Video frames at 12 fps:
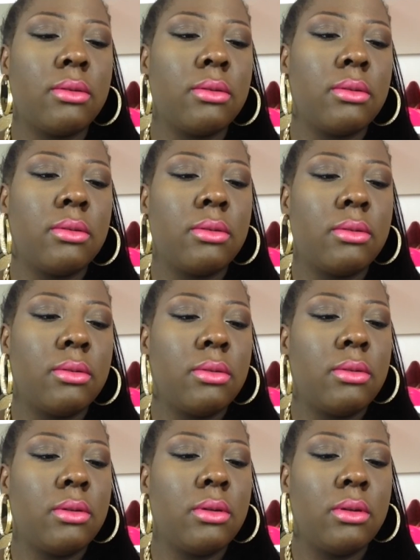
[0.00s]

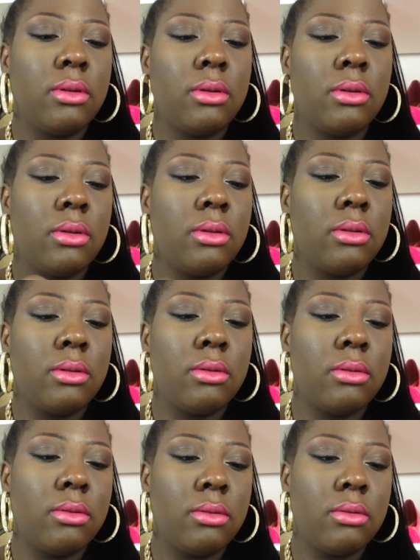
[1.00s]

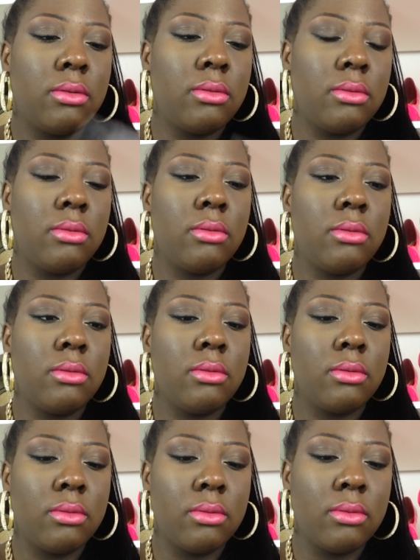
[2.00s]

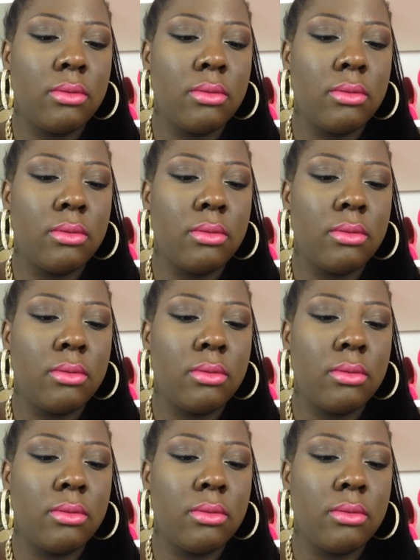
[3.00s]
Nobody speaks.